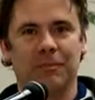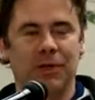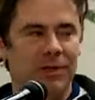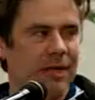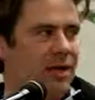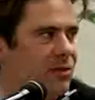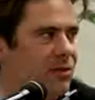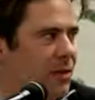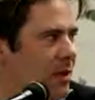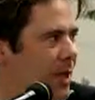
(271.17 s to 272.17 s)
But
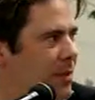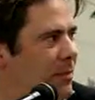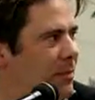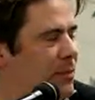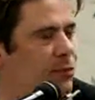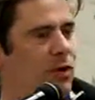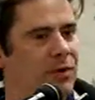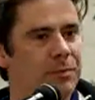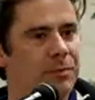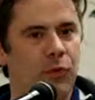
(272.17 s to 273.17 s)
to the lady before
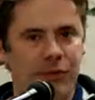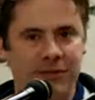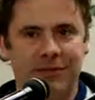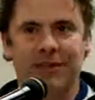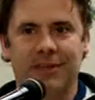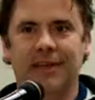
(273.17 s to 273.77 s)
me's point,